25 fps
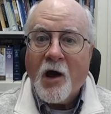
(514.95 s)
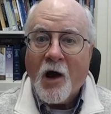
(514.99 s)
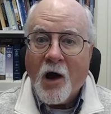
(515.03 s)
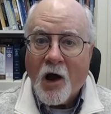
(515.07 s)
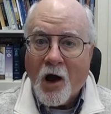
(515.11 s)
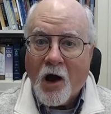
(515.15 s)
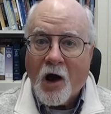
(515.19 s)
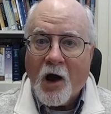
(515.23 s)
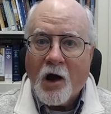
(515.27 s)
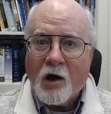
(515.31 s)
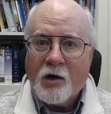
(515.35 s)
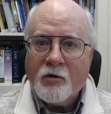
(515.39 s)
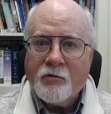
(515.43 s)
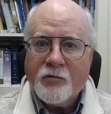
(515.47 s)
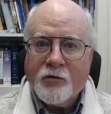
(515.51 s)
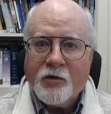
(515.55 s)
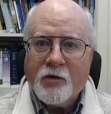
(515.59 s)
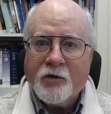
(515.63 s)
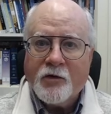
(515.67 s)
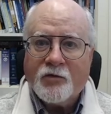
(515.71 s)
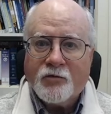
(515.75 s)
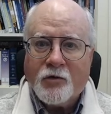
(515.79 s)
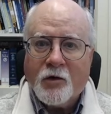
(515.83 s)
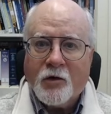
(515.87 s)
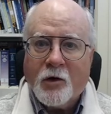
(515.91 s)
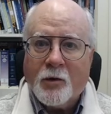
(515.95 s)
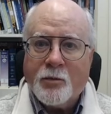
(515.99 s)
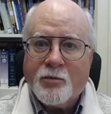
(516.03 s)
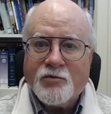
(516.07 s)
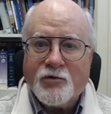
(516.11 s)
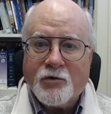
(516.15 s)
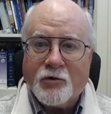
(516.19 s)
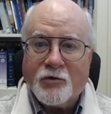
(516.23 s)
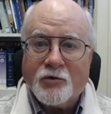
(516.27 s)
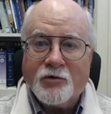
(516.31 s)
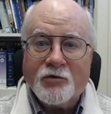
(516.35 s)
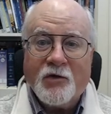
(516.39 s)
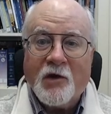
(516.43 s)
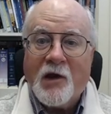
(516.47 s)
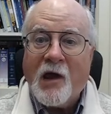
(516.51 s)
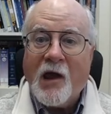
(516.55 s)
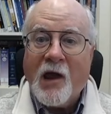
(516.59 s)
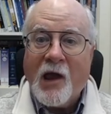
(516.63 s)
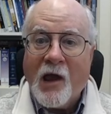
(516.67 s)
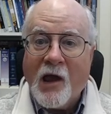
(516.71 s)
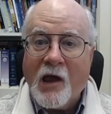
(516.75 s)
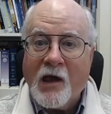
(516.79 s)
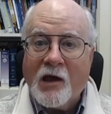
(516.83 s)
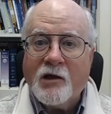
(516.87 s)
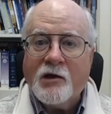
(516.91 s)
of the scriptures
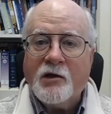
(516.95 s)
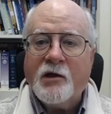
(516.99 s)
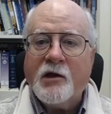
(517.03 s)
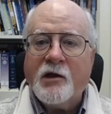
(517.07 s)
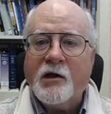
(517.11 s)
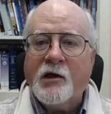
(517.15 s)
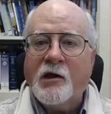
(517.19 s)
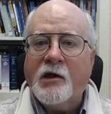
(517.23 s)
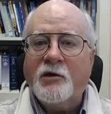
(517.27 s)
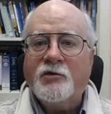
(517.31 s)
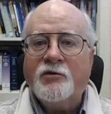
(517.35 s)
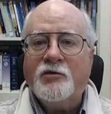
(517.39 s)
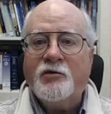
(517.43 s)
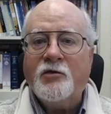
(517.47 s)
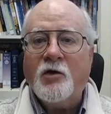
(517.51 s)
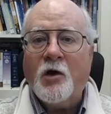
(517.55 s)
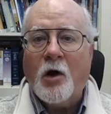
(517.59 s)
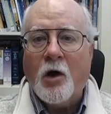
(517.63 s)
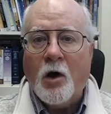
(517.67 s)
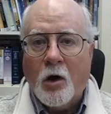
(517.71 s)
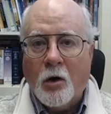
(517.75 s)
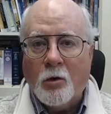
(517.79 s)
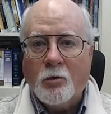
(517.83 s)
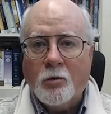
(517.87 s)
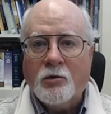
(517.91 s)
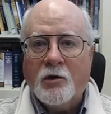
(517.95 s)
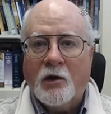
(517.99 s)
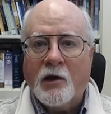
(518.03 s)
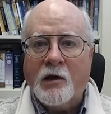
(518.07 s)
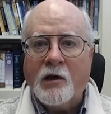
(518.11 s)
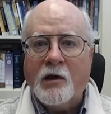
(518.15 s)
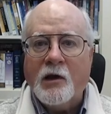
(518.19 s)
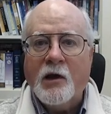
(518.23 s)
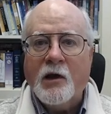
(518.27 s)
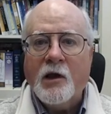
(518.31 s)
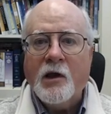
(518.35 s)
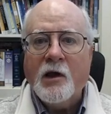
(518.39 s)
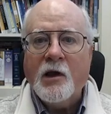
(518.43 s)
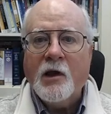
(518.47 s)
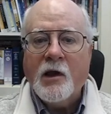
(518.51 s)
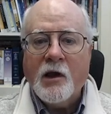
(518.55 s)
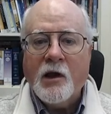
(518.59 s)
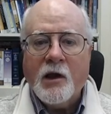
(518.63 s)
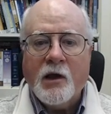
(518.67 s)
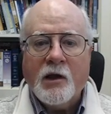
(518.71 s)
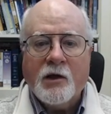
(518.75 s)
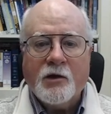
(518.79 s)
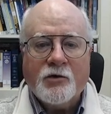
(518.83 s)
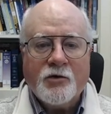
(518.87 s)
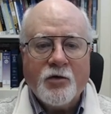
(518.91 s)
and its only
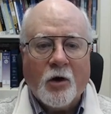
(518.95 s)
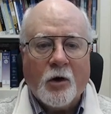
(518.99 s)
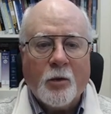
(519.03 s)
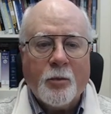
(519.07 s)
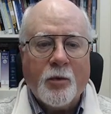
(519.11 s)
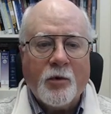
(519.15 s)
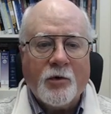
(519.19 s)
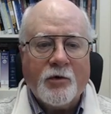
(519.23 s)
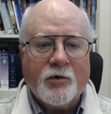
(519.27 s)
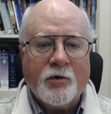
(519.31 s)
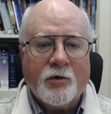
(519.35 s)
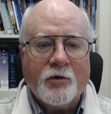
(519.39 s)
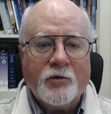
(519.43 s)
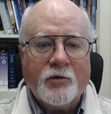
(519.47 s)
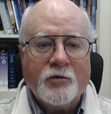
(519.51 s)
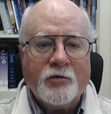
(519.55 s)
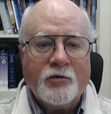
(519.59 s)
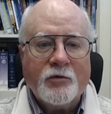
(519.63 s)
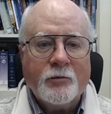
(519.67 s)
interpreters.